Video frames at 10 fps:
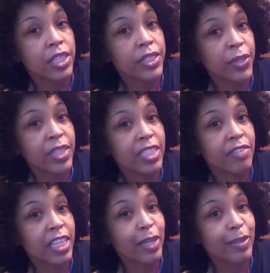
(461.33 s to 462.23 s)
shoot this
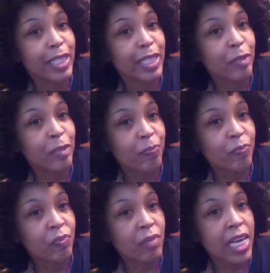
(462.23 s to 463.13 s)
video. So,
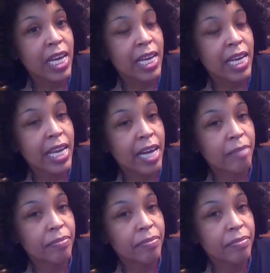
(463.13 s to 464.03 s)
yeah.